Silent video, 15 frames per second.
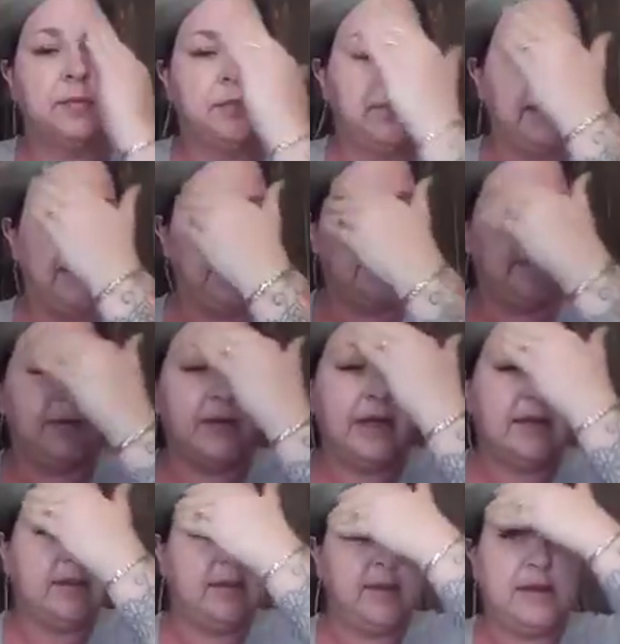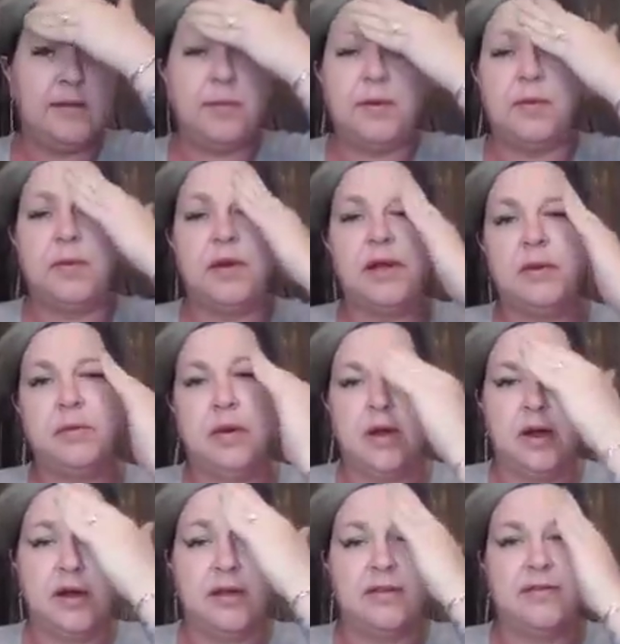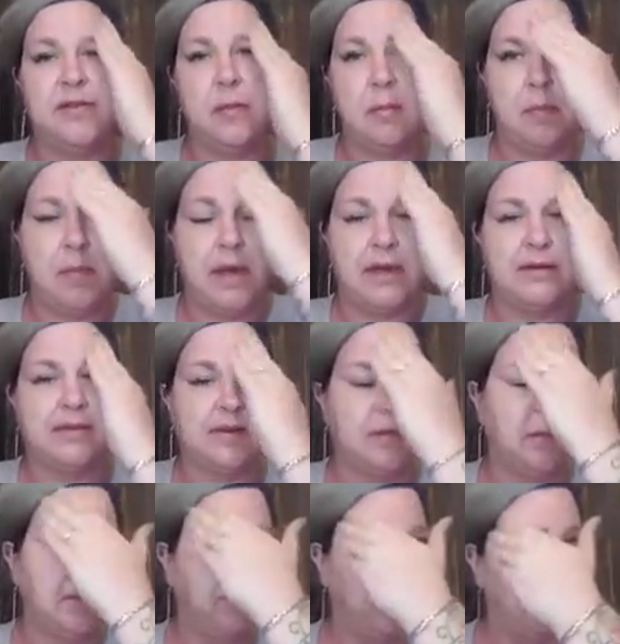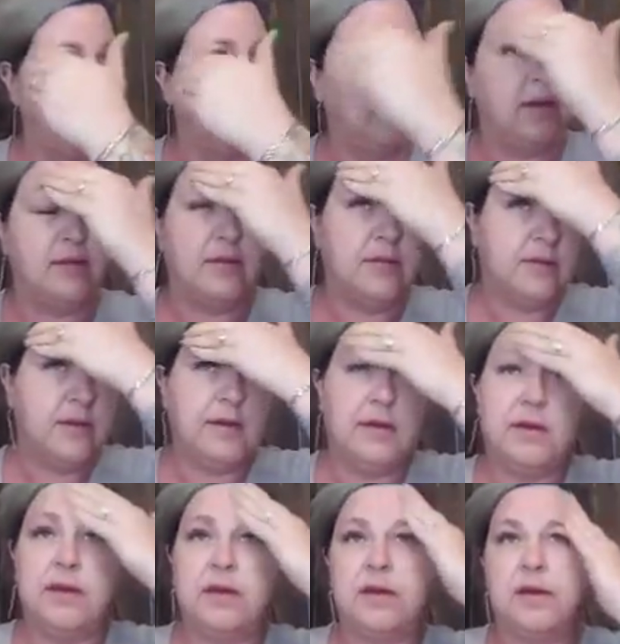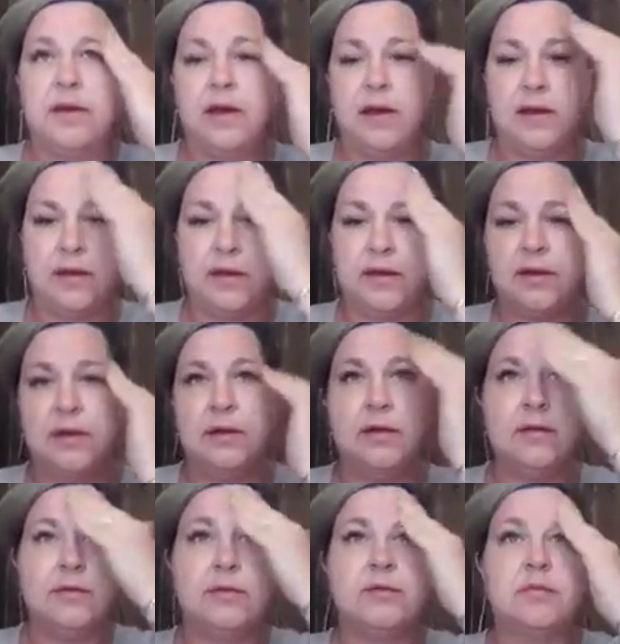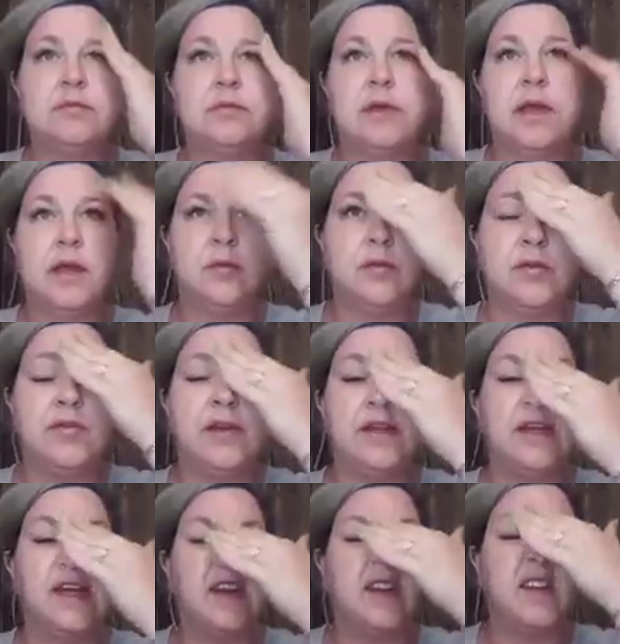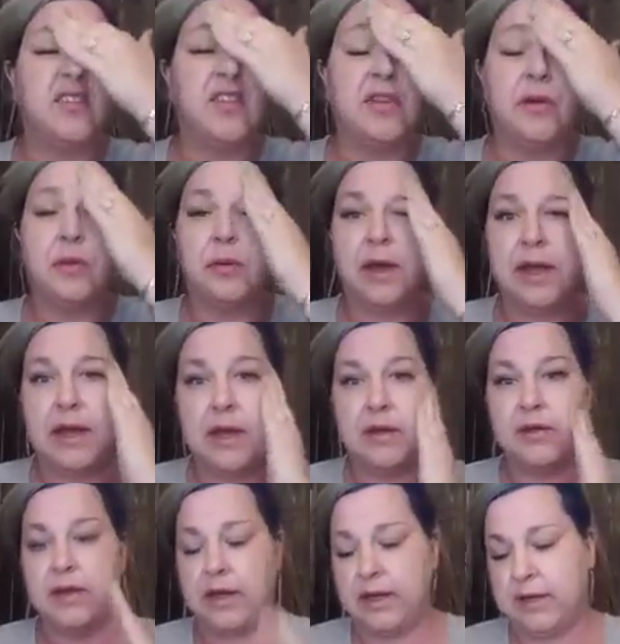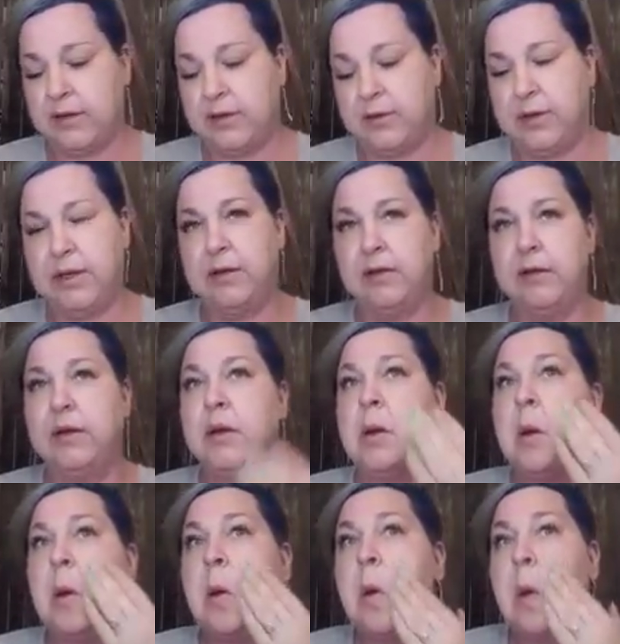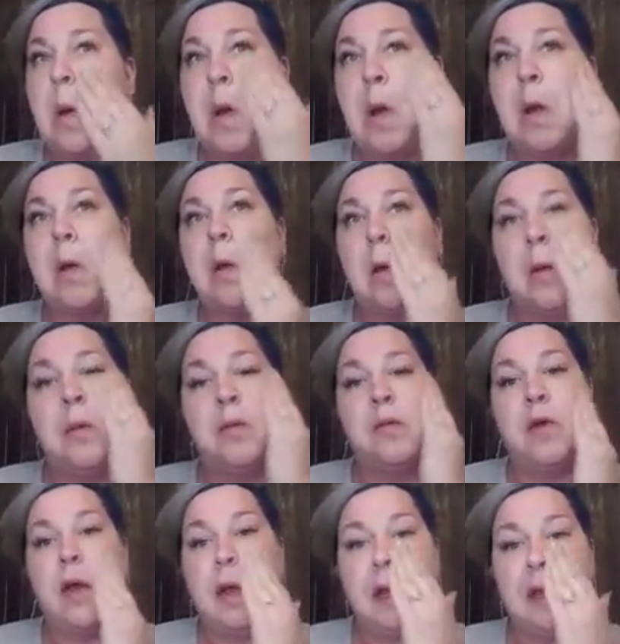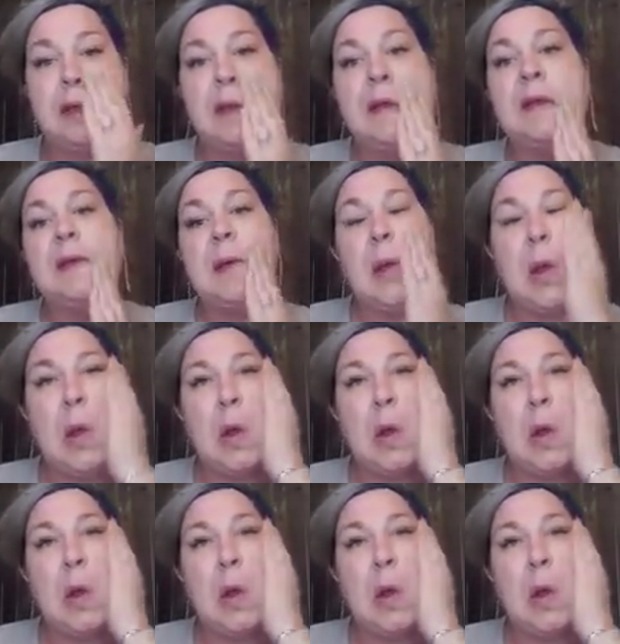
But, it's been a work in progress for months. I've been wanting this color. And we finally got enough of the red out that I can do it. Finally.